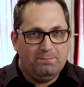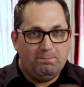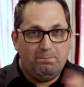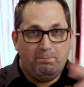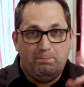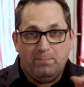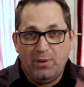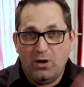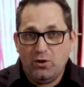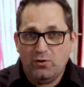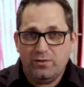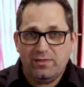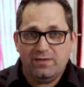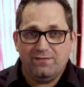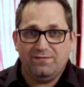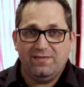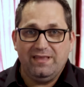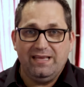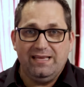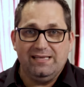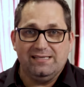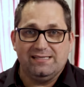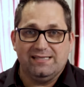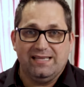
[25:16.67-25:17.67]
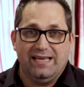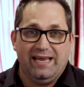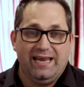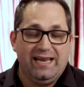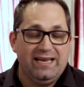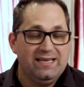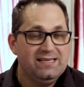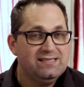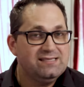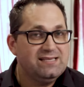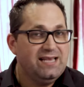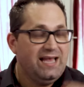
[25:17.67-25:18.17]
Both of these
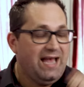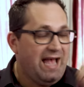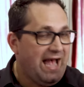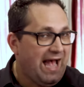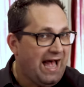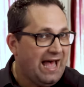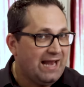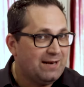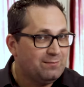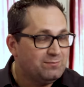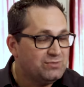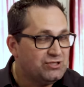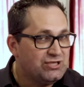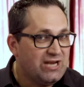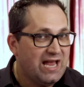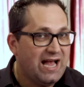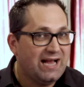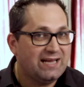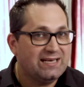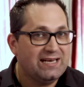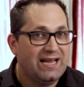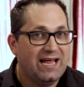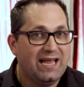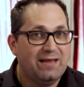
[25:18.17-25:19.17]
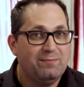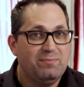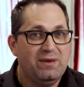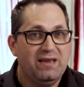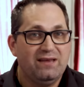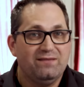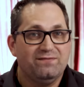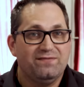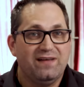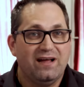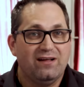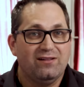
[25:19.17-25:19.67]
things, Adam Shacknai
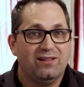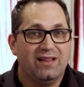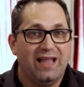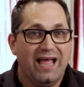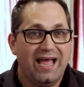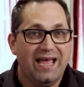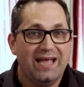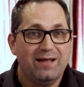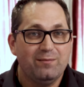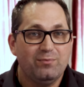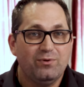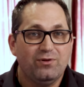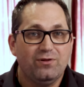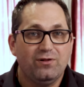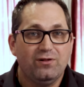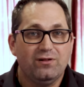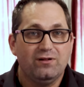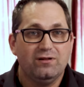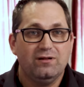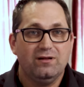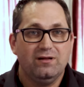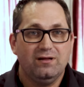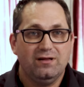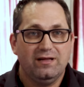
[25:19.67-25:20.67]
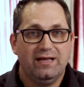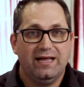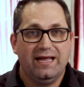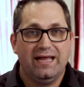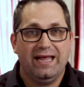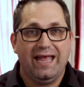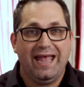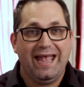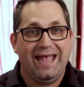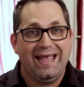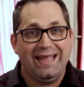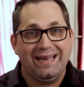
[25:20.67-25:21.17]
being found liable
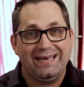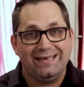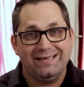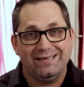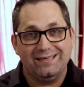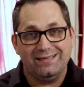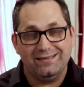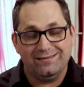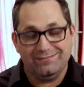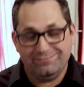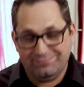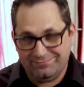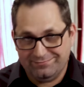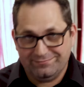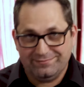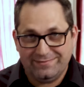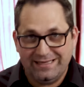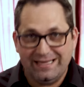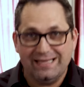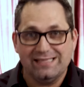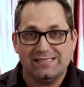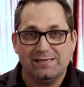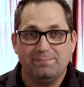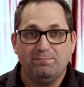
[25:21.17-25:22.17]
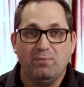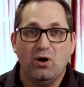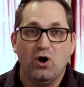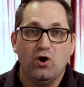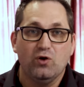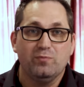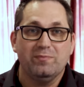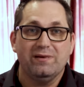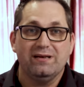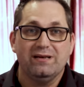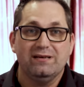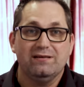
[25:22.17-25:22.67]
and his
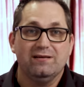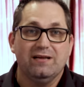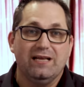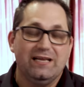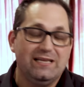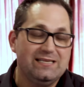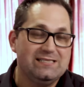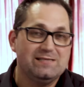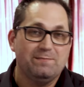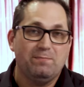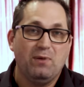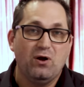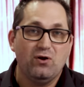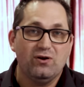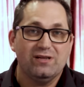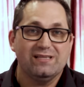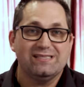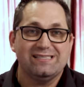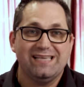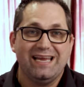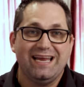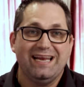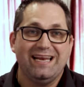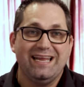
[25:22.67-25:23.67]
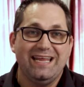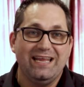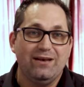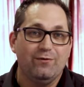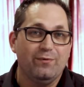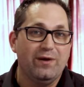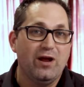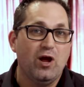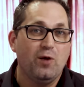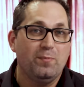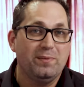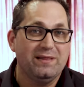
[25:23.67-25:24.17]
opponent, his opponent saying he'd
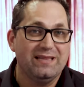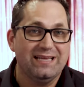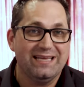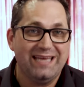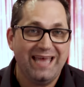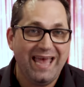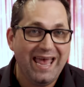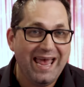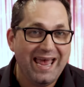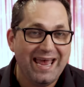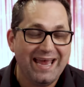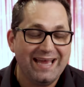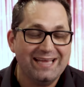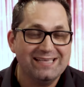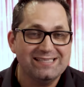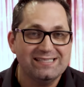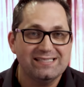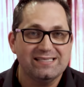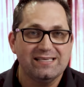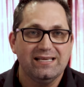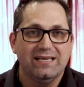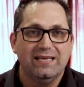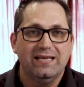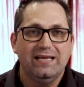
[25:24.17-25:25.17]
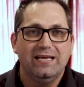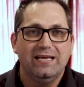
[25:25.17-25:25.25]
reopen the case,